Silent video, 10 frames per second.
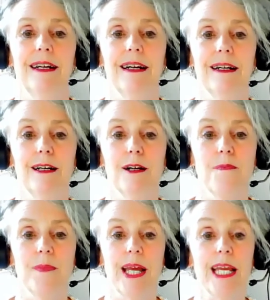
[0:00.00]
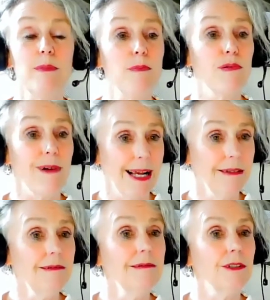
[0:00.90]
um, Amy
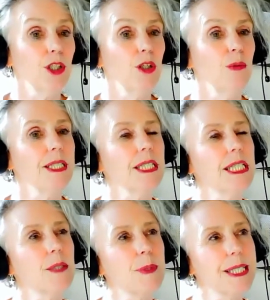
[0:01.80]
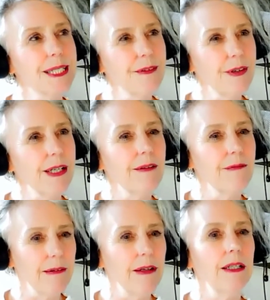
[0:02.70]
Brann, who isn't specifically
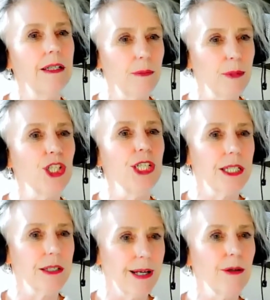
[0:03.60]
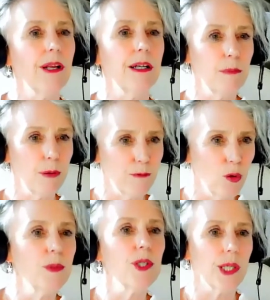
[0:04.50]
around learning, but she is around kind of
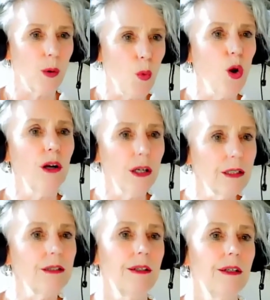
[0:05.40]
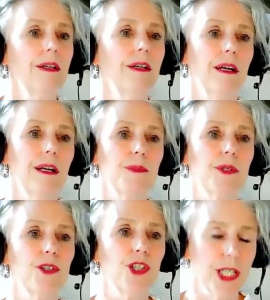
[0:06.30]
performance at work. Um,
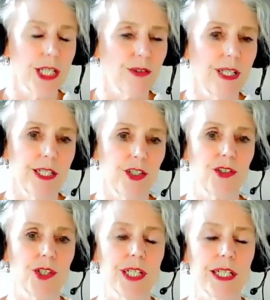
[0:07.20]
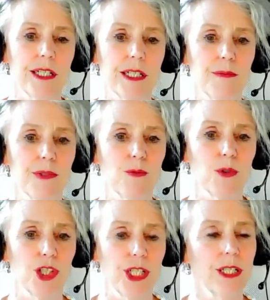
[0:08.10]
so she's really interesting in terms of what she